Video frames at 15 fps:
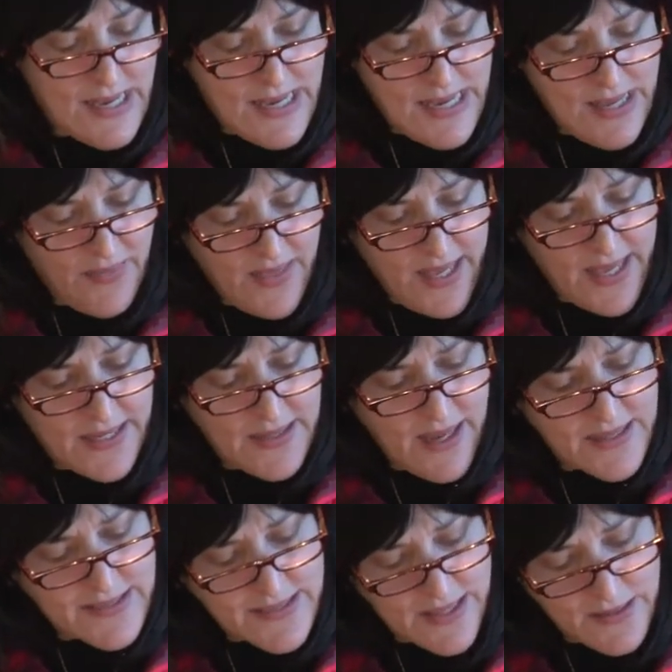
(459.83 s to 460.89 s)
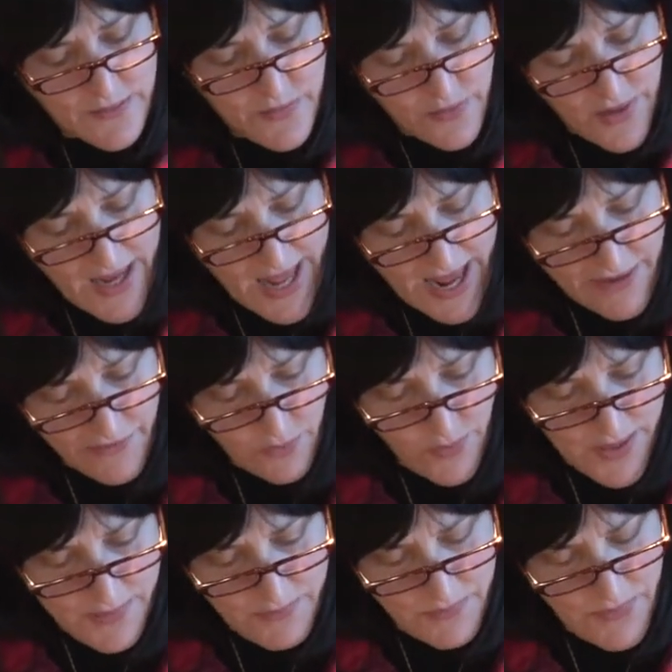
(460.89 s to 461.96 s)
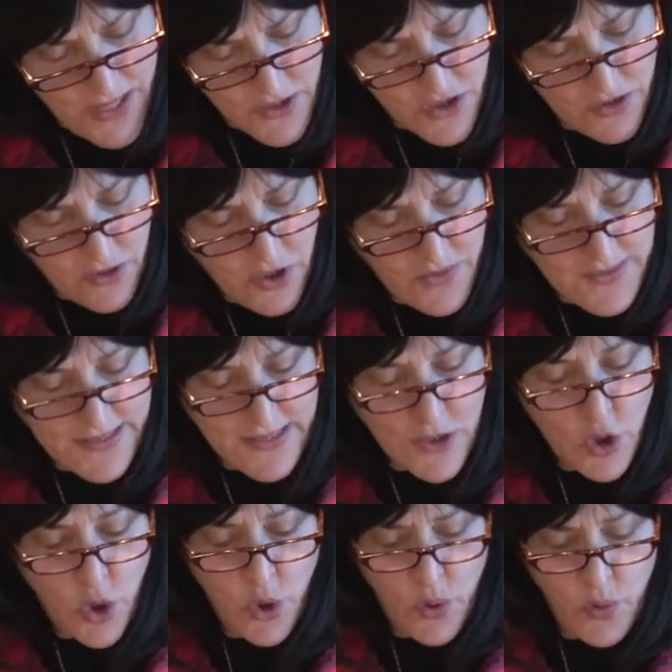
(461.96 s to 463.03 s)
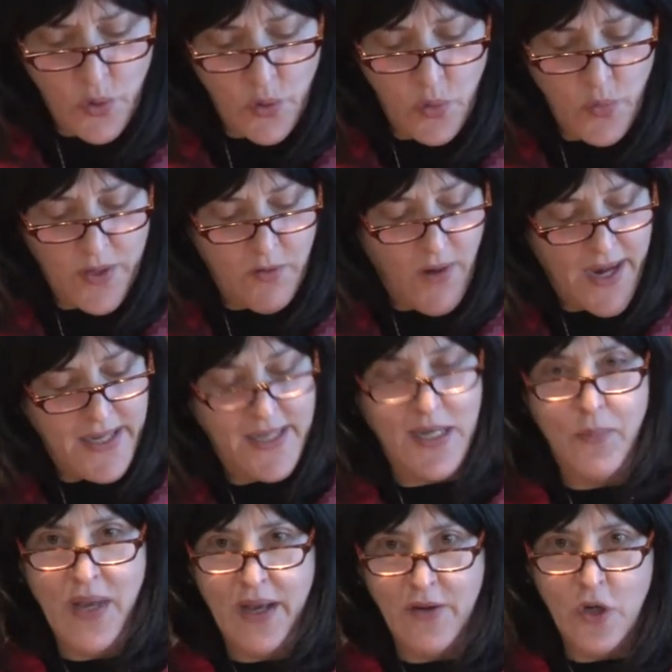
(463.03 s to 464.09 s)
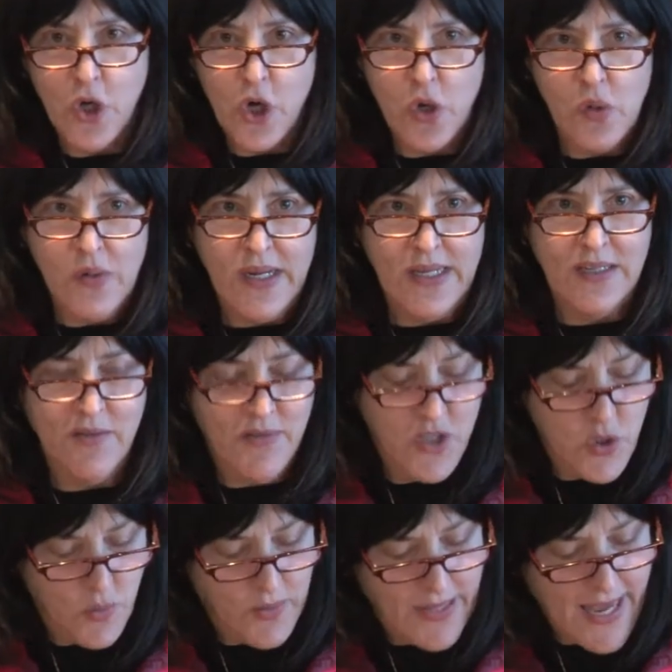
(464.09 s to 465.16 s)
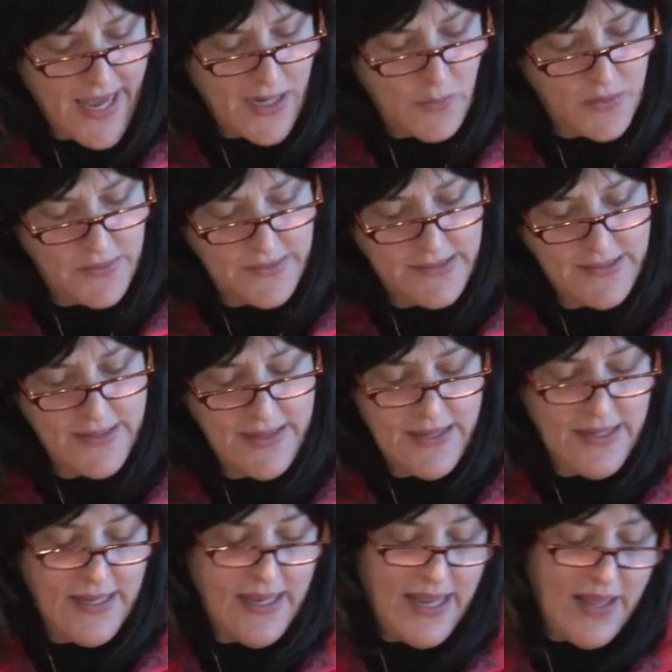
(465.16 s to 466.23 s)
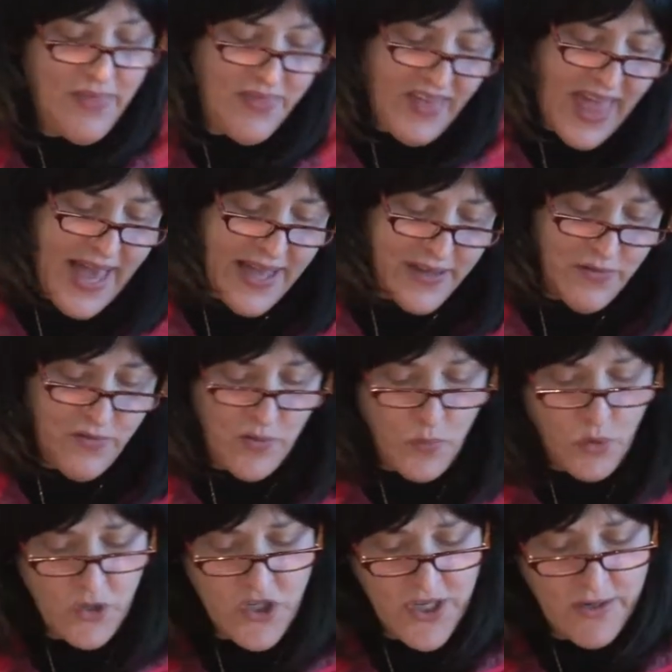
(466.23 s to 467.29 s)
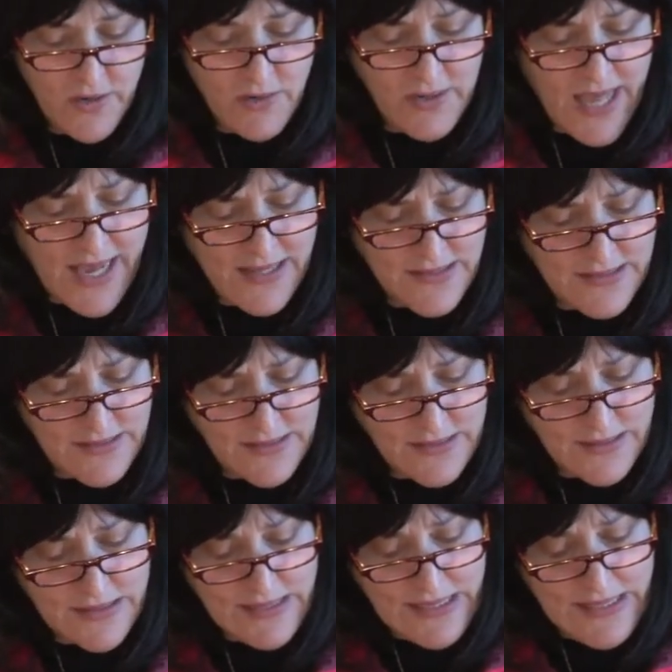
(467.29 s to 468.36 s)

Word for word: In the end, I settled for a halfway measure, using who when writing about known individual animals and that for more general cases.